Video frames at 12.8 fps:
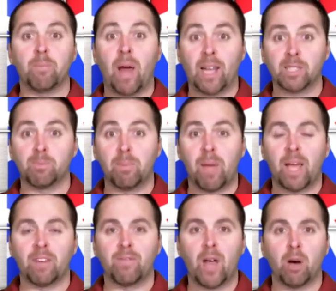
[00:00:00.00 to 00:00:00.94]
has been
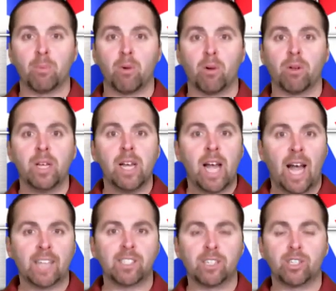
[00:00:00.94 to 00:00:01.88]
made available
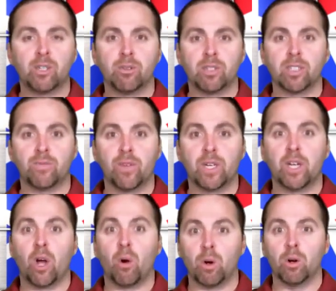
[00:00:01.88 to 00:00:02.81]
as I shoot this
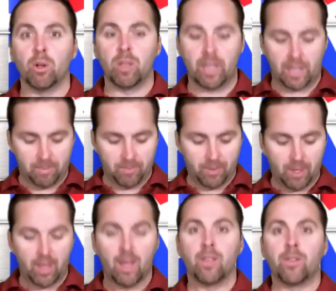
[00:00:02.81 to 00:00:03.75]
video early
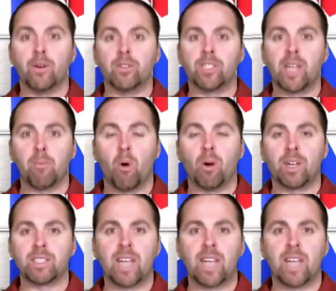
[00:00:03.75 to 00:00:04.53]
Thursday morning.